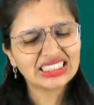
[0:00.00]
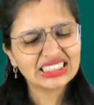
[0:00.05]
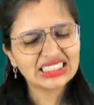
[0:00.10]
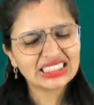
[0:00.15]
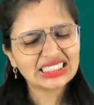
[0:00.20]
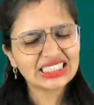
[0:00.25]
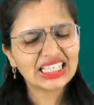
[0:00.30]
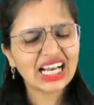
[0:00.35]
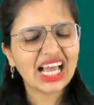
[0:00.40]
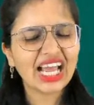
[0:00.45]

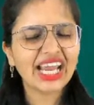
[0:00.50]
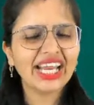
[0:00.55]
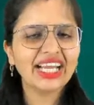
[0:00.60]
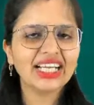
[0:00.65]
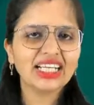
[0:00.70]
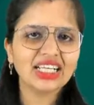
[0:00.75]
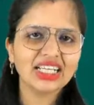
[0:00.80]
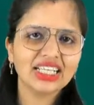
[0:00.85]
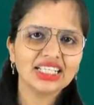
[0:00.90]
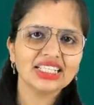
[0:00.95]

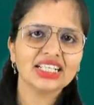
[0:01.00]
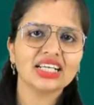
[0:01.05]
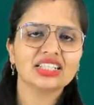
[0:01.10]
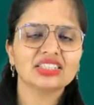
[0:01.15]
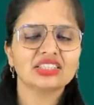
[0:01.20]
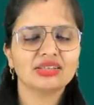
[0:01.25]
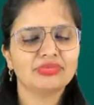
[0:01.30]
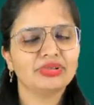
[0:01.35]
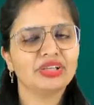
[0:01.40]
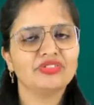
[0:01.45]
slightly
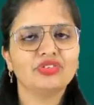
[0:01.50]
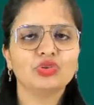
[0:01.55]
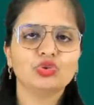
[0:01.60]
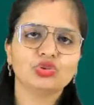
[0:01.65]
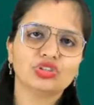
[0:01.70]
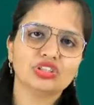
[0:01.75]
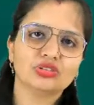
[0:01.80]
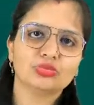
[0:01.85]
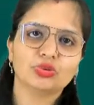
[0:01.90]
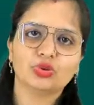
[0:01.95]
consumptive
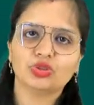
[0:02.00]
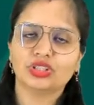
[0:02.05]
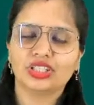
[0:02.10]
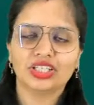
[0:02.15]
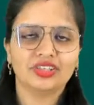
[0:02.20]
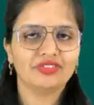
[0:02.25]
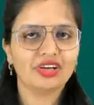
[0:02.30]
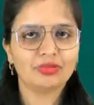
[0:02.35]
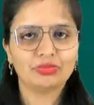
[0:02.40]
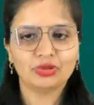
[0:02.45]
uses more than
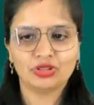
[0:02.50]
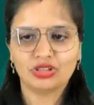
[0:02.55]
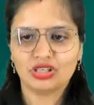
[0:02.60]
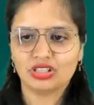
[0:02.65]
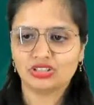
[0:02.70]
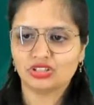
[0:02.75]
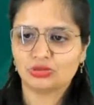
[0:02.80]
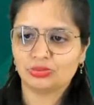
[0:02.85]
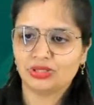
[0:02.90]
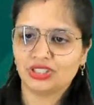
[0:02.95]

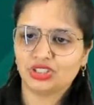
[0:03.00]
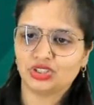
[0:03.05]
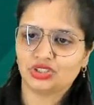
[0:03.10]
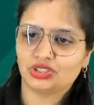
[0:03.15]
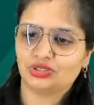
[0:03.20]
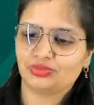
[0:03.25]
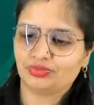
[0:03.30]
evapotranspiration.